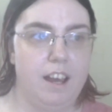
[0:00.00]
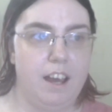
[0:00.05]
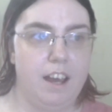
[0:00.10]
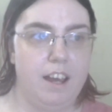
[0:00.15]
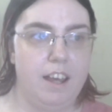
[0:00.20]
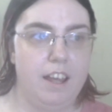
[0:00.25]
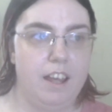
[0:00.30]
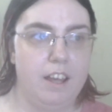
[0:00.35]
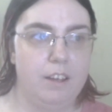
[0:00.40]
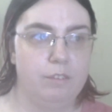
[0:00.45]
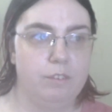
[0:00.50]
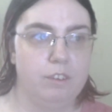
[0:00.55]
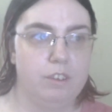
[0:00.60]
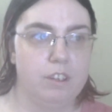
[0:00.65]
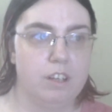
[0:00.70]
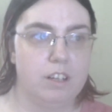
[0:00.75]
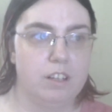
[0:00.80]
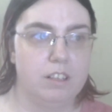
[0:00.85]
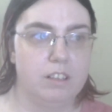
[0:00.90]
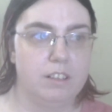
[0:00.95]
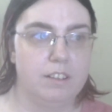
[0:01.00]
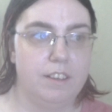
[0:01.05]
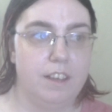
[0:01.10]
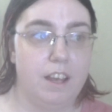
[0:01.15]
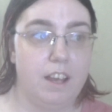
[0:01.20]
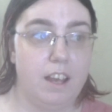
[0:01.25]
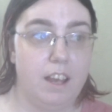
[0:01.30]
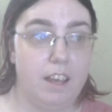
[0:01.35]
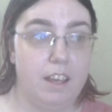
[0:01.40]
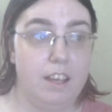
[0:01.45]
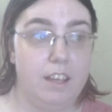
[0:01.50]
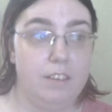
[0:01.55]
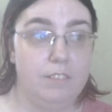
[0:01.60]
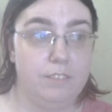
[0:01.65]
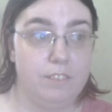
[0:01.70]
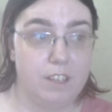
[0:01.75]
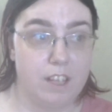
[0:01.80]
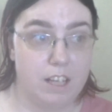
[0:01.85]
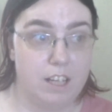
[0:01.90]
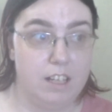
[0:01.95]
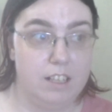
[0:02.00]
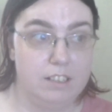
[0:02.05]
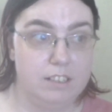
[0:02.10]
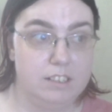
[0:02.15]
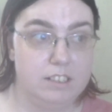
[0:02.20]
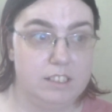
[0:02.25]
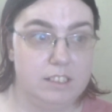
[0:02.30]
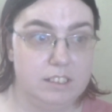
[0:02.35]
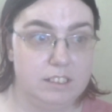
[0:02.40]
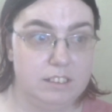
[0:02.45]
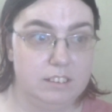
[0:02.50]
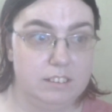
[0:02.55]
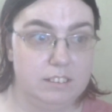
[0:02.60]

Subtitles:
I have saw that I got.